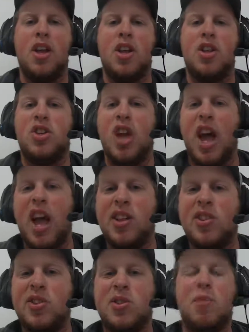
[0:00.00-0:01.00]

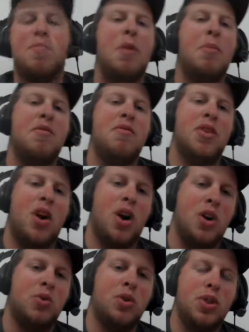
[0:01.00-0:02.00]
tens, maybe even
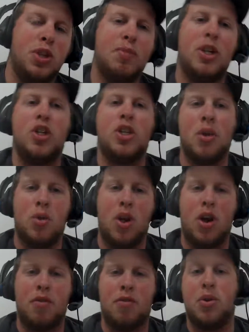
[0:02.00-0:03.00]
hundreds of species they will
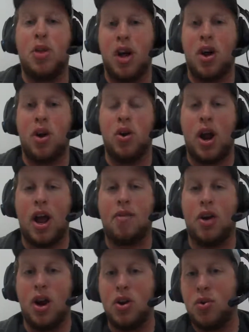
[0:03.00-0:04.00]
offer you that are have
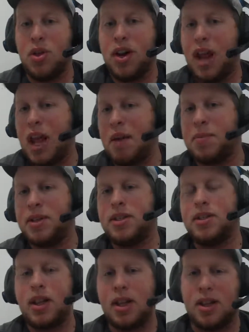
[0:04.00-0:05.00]
under the name
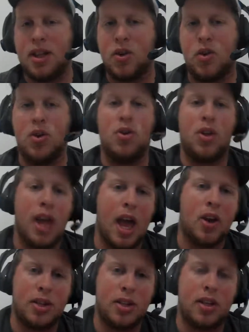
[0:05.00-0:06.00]
cichlid or under the
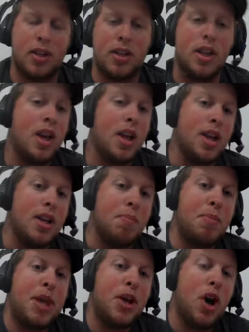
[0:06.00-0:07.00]
category cichlids.
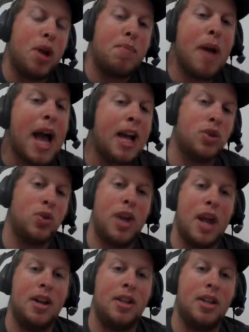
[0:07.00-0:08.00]
Peacock bass are
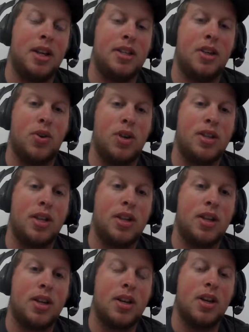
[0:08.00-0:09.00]
technically considered a
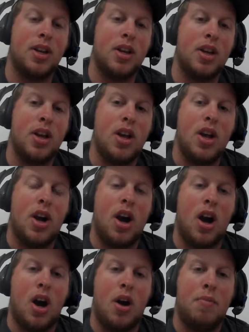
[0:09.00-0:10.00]
cichlid.
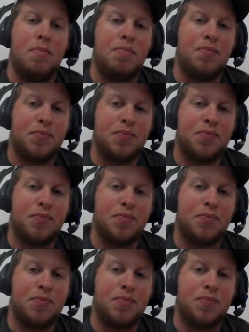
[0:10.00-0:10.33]
Um,